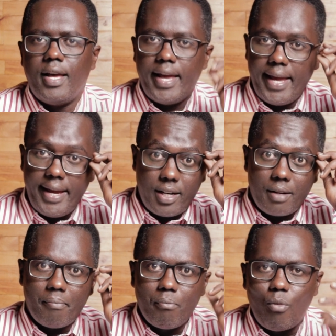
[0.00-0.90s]
and
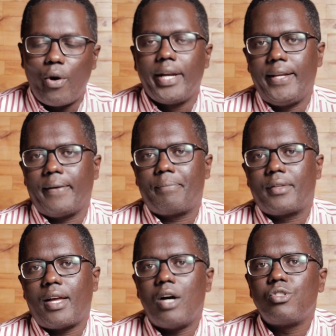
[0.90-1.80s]
mourning.
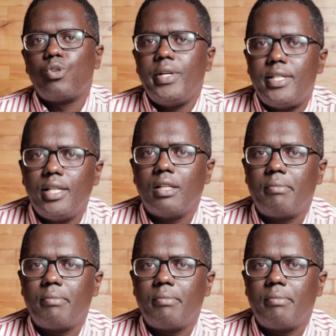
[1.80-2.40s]
How do we deal?